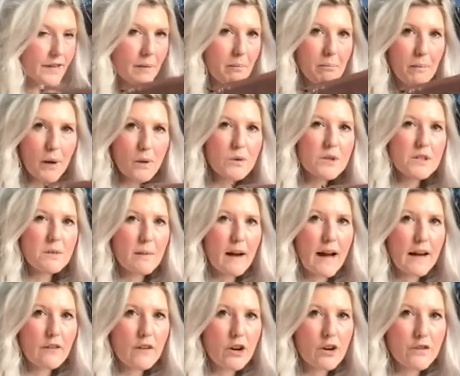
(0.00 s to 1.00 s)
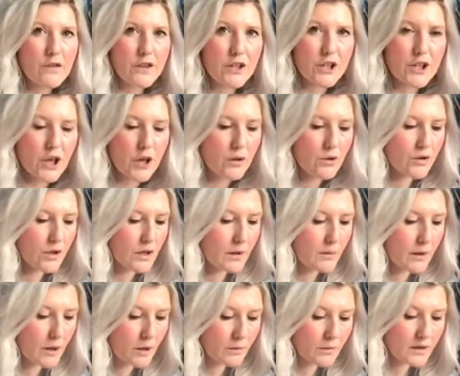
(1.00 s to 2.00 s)
I think most of mine are over-the-shoulder at the
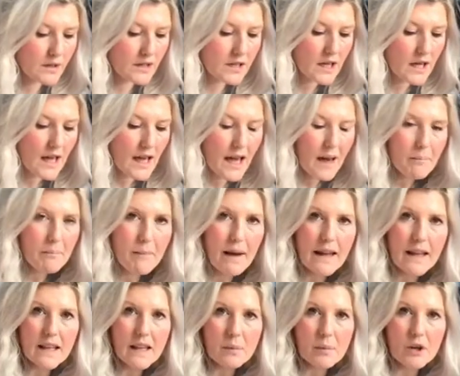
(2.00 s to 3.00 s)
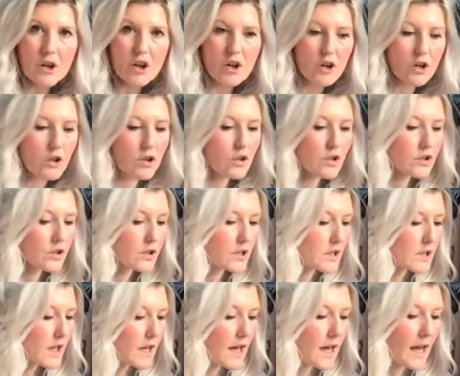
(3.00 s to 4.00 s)
moment, mainly
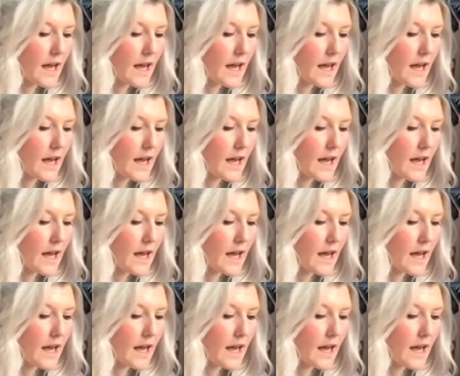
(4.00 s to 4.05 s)
because